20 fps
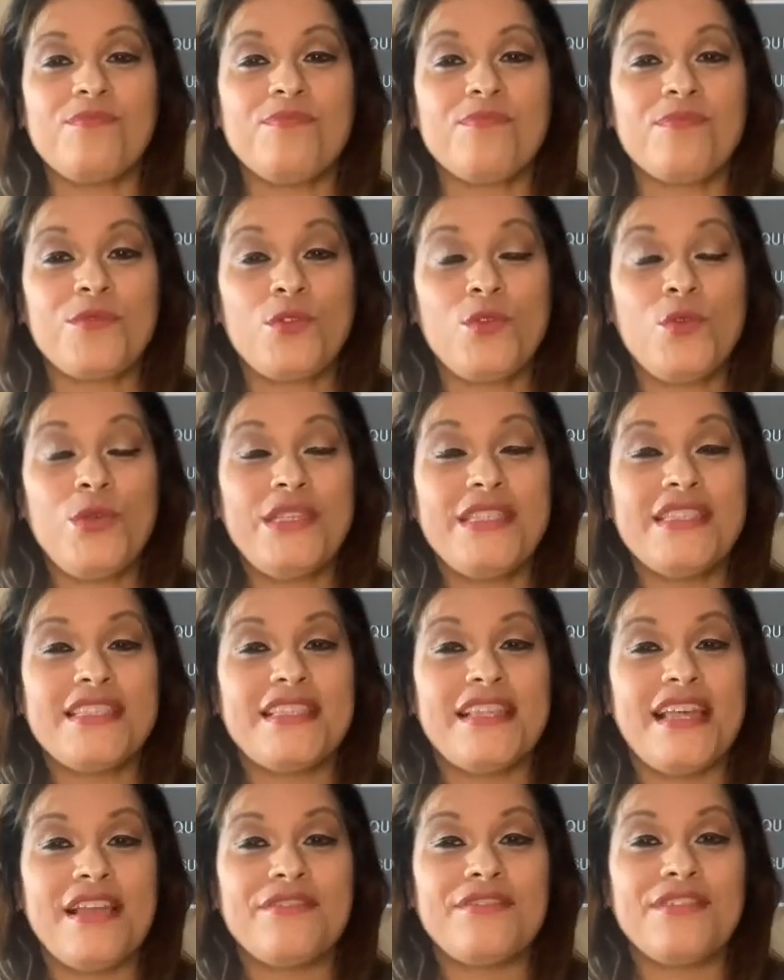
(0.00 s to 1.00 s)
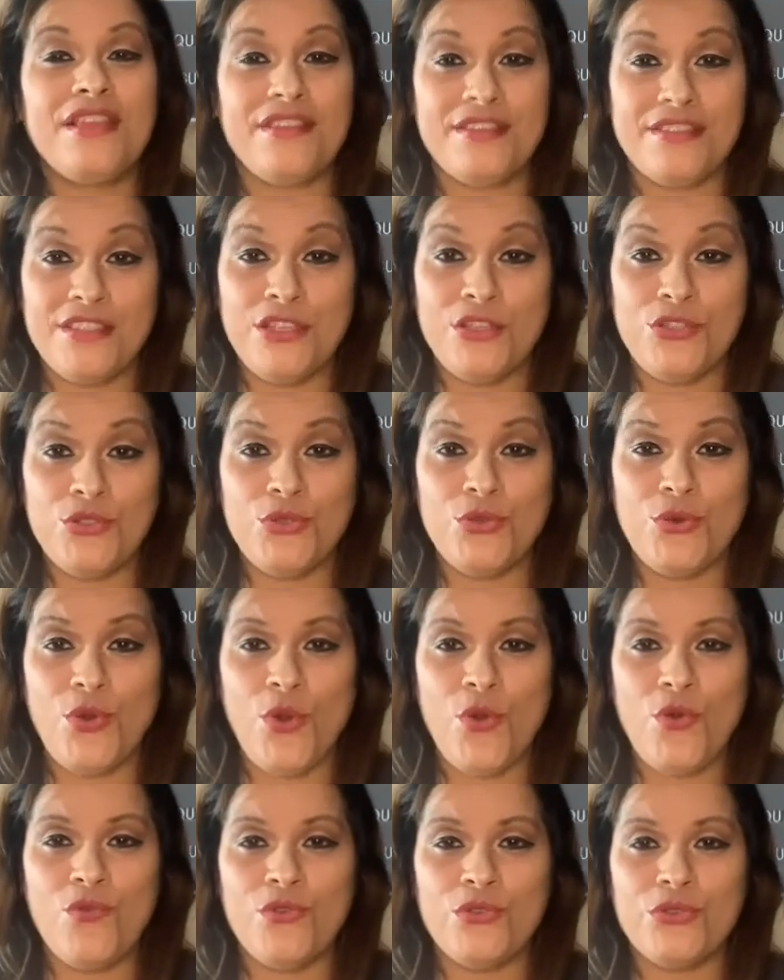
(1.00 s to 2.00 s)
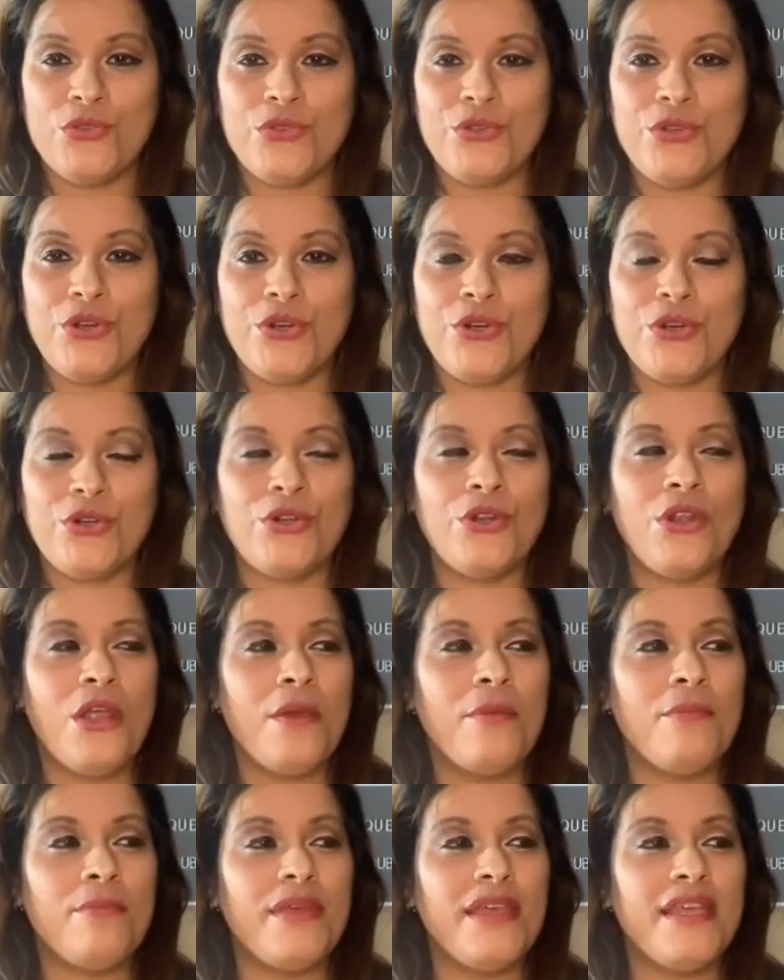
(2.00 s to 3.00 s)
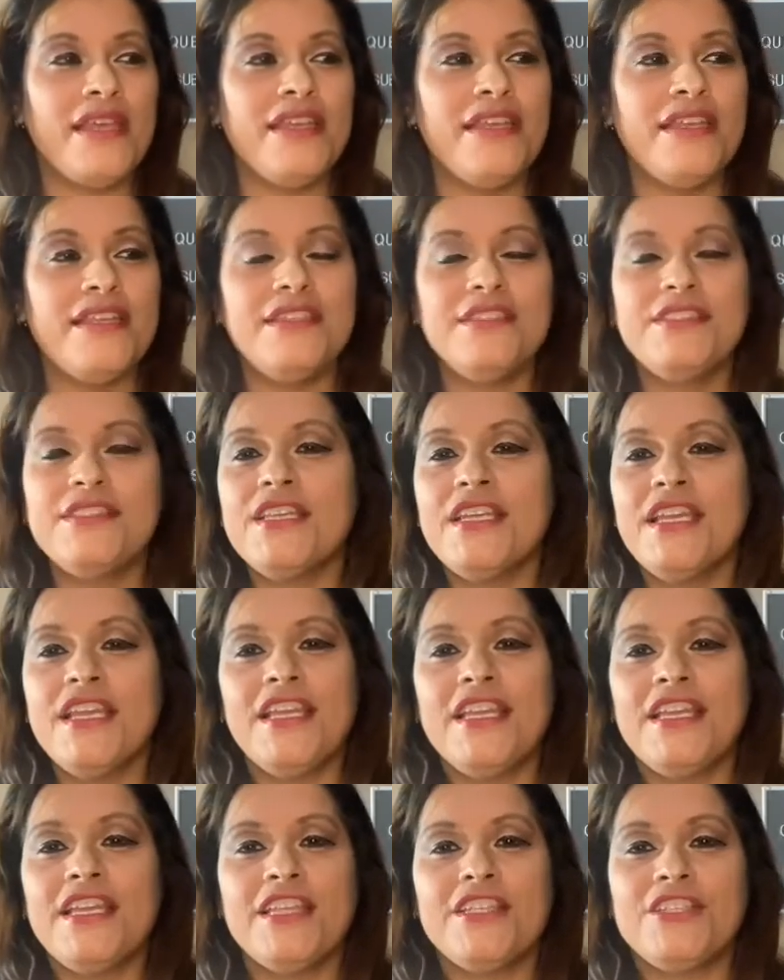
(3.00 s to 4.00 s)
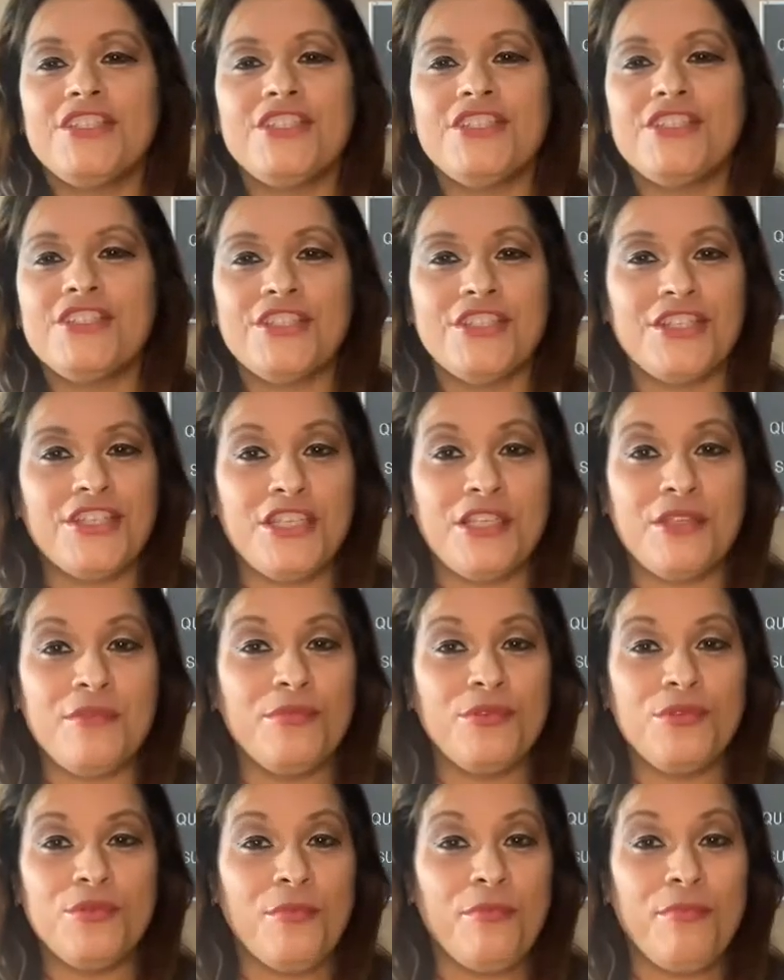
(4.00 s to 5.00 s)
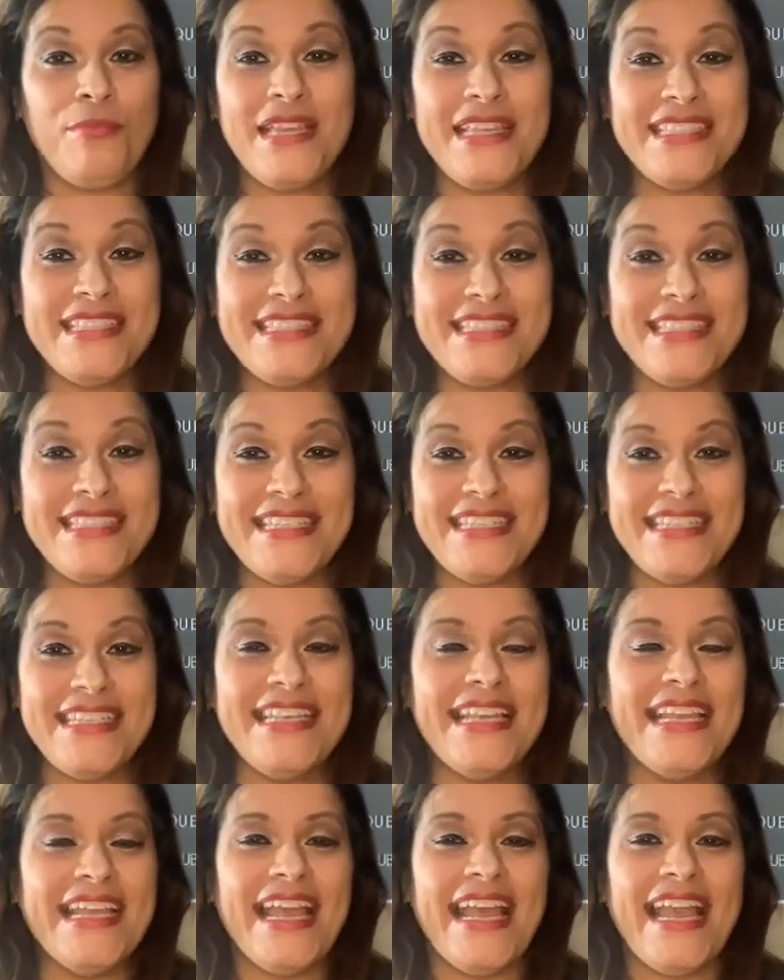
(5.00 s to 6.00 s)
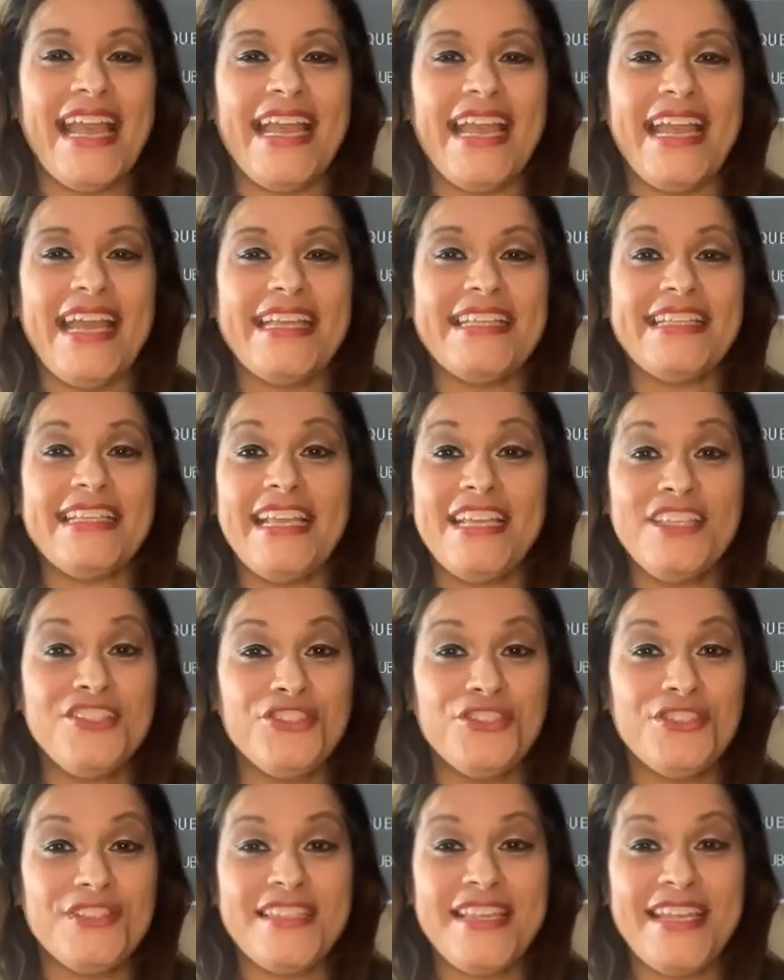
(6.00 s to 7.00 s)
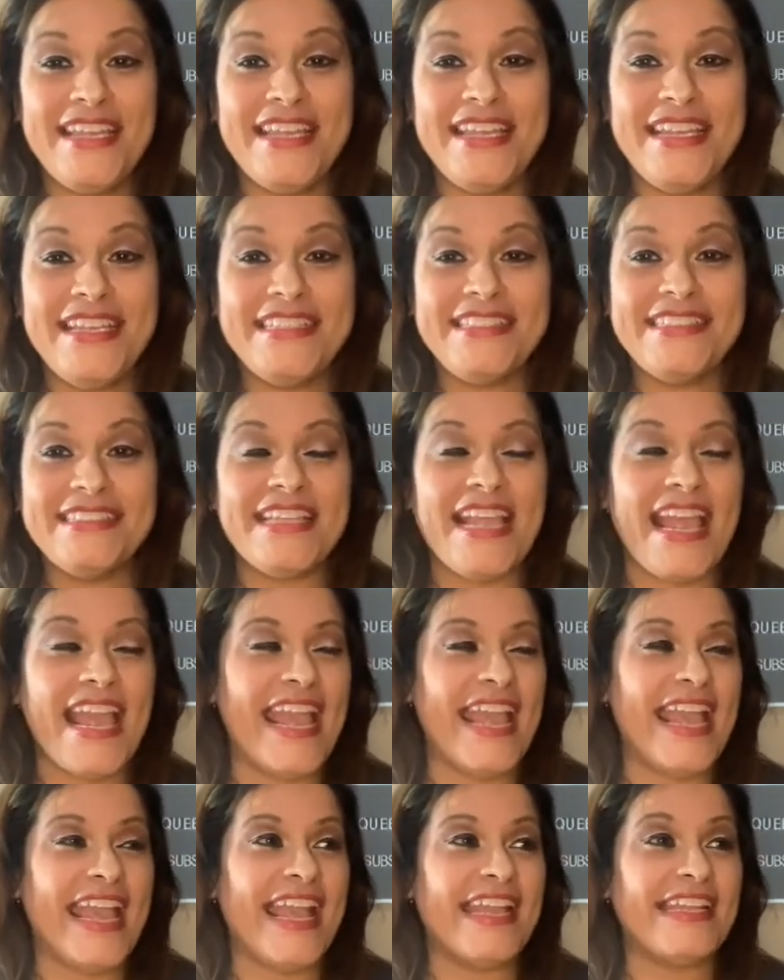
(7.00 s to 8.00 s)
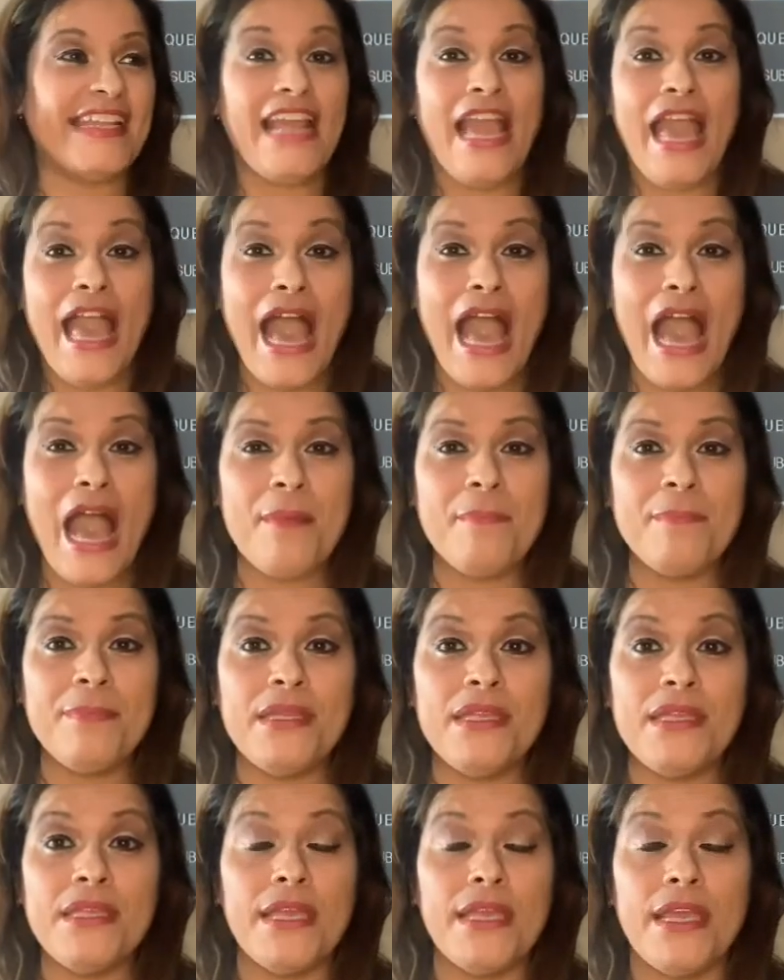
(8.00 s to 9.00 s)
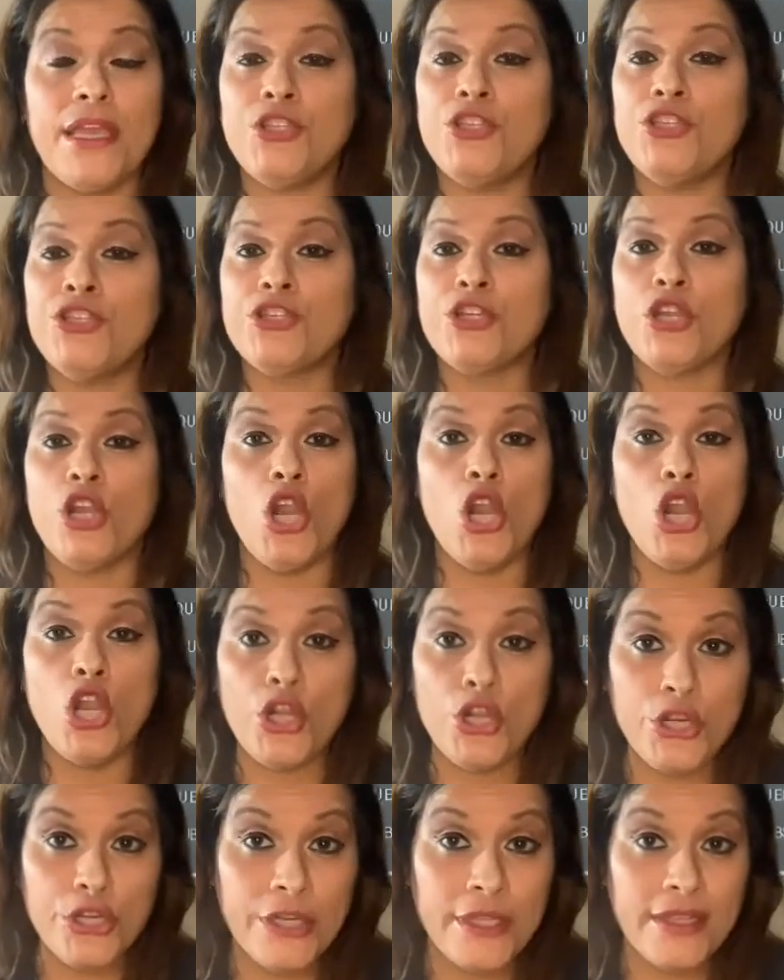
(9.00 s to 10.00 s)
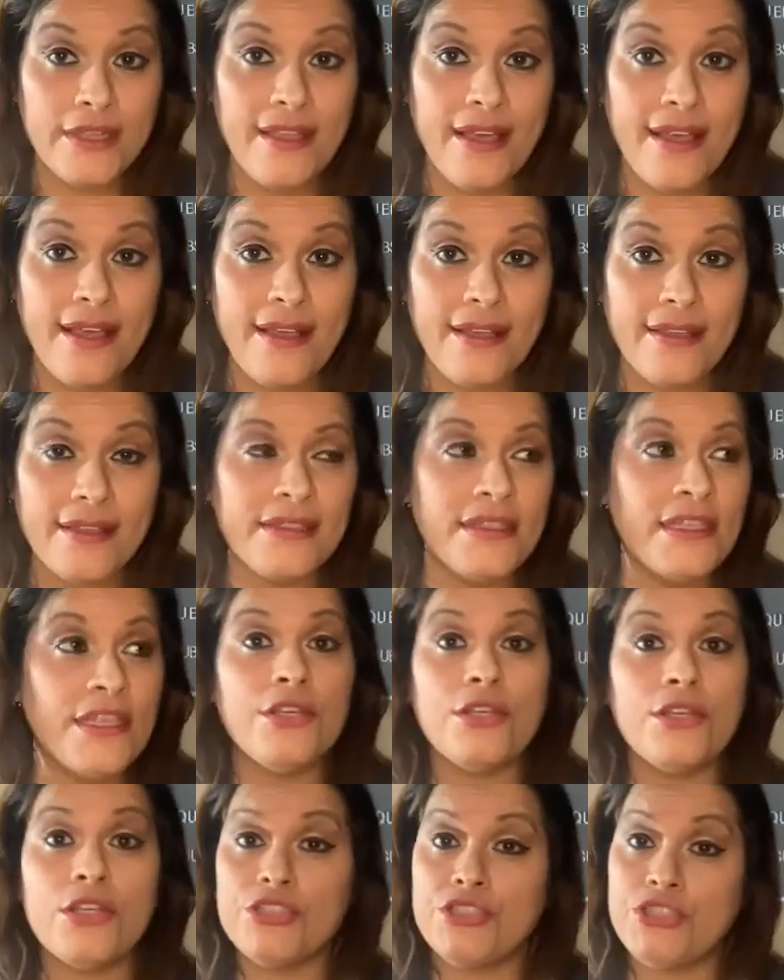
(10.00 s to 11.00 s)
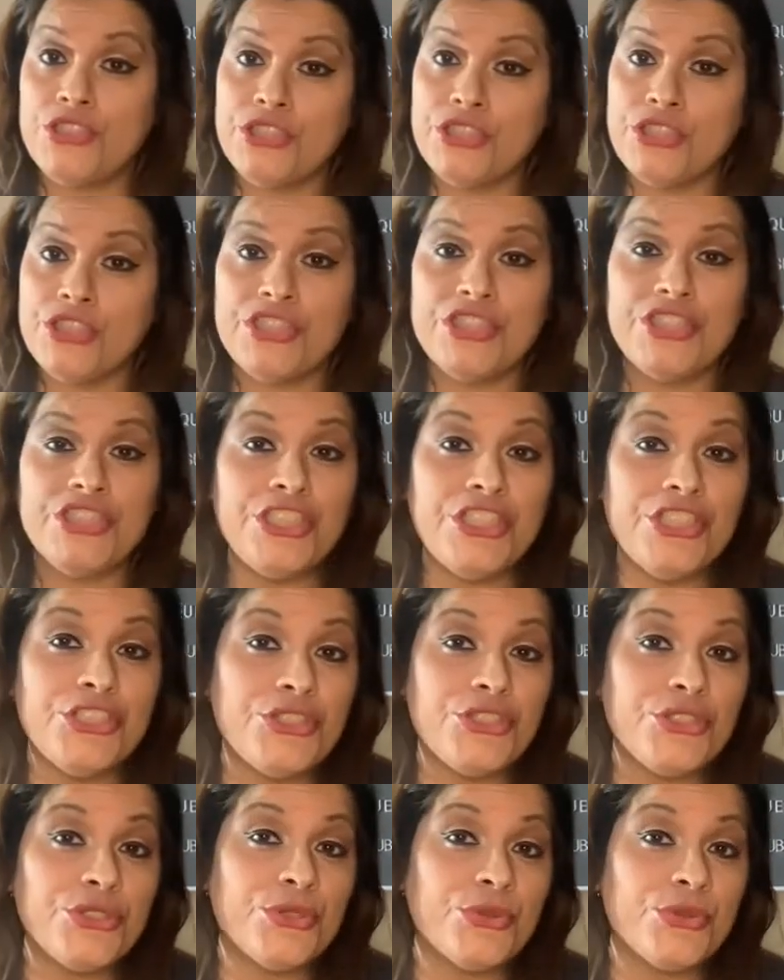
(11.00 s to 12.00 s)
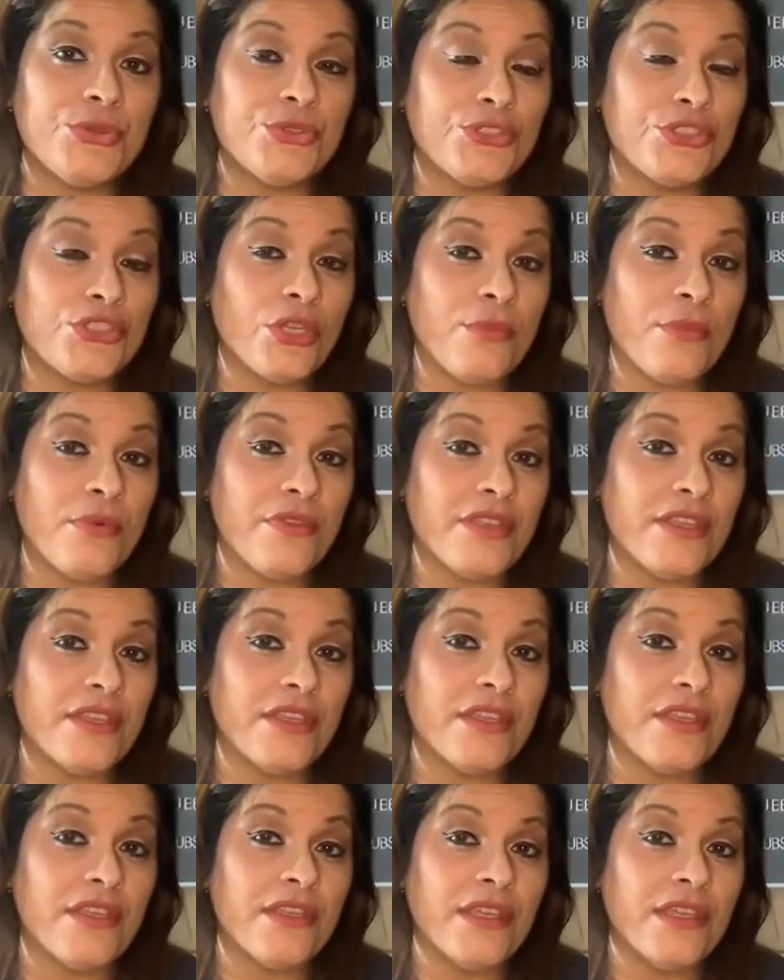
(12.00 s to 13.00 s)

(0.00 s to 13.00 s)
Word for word: Queen's Life sent you over to her page. She's going to keep you busy and entertained and happy, and you're going to learn a lot because she's going to teach you some of the